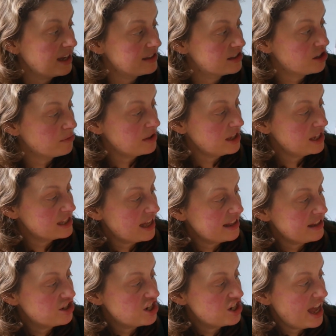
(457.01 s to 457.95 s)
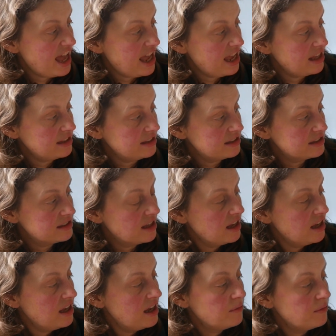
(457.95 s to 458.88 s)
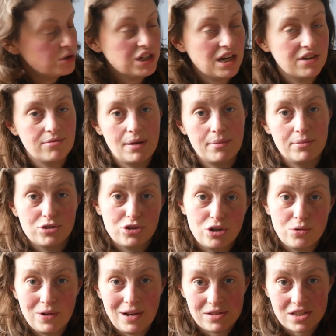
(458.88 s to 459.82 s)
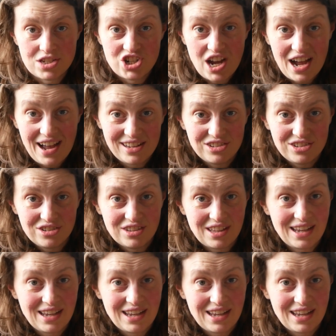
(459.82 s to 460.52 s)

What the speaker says: And some of these, like the chains, which I remember doing when I was a child,